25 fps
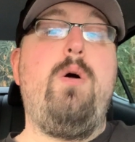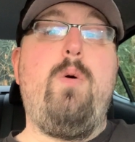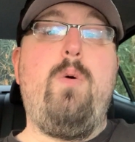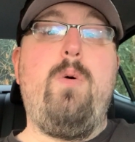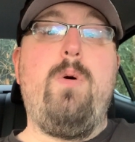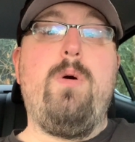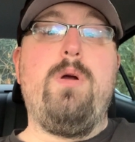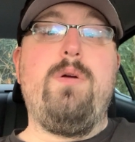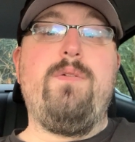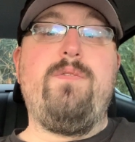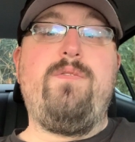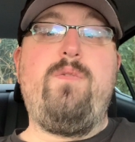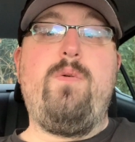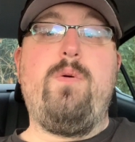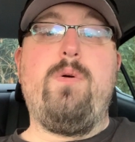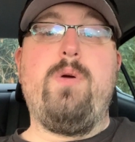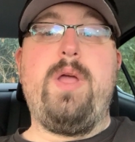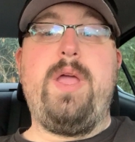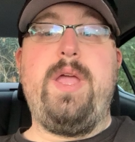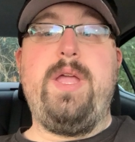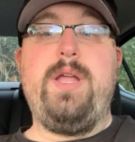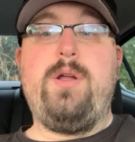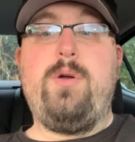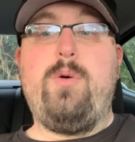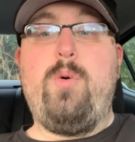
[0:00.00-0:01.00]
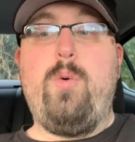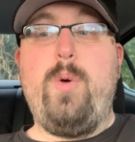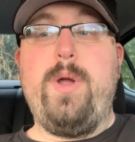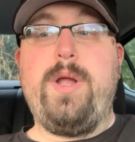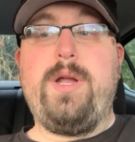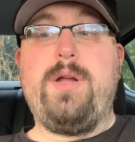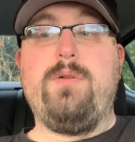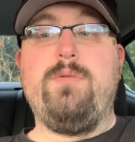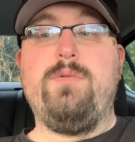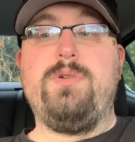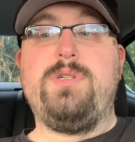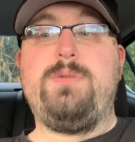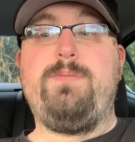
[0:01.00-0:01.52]
Or for a
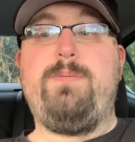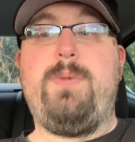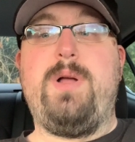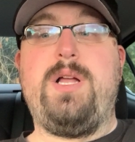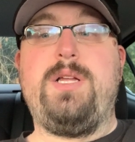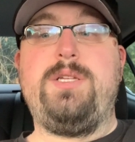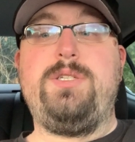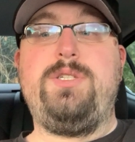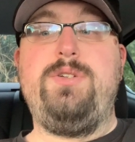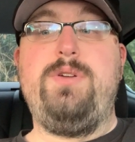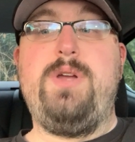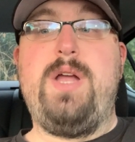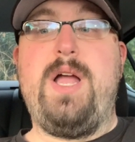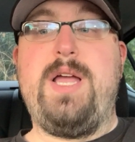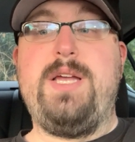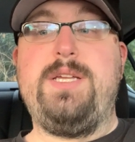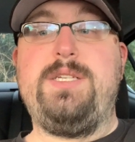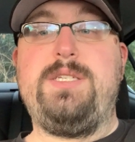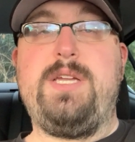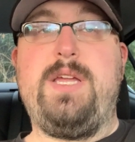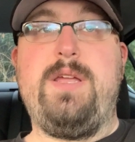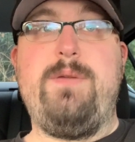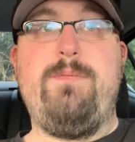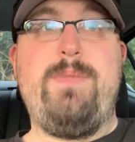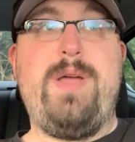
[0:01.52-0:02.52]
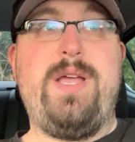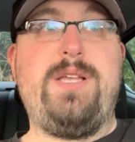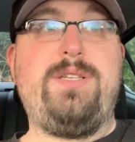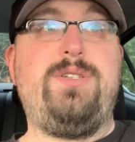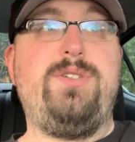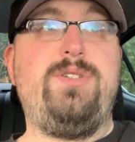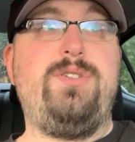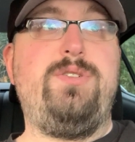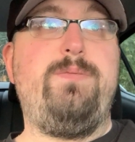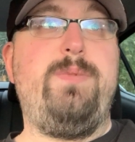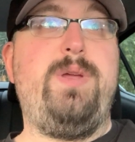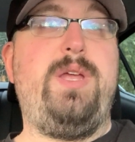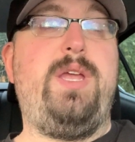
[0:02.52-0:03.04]
quicker response, you guys can
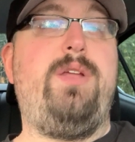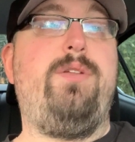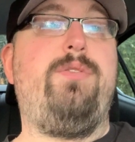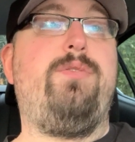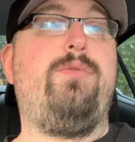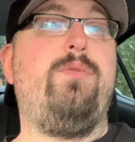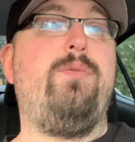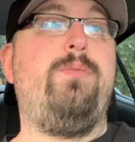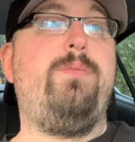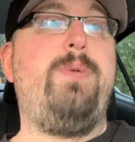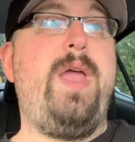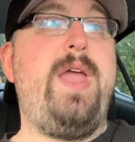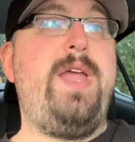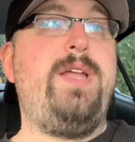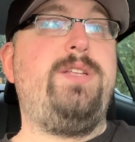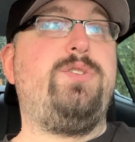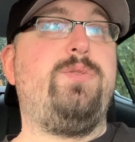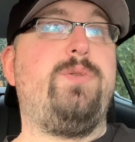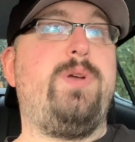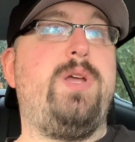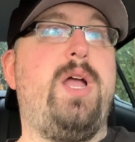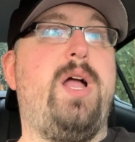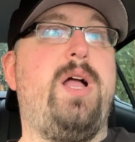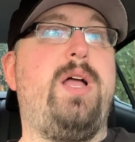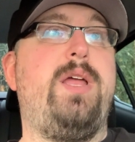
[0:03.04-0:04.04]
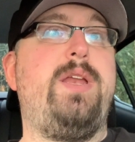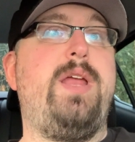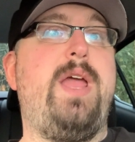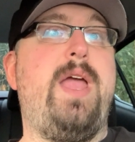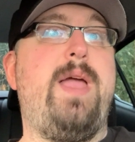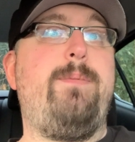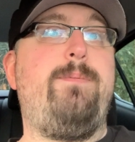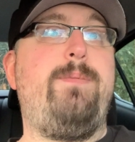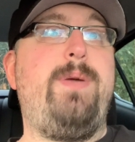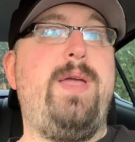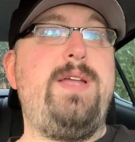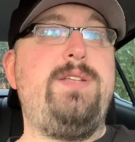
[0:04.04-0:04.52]
message me through Patreon at